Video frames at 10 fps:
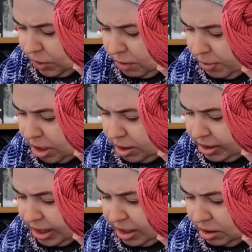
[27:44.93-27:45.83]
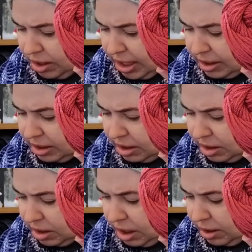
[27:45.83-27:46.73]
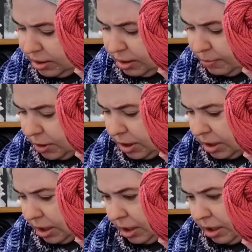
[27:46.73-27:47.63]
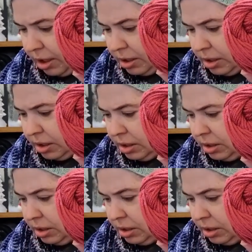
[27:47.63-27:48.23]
But it looks like it only has a color number and a dye lot.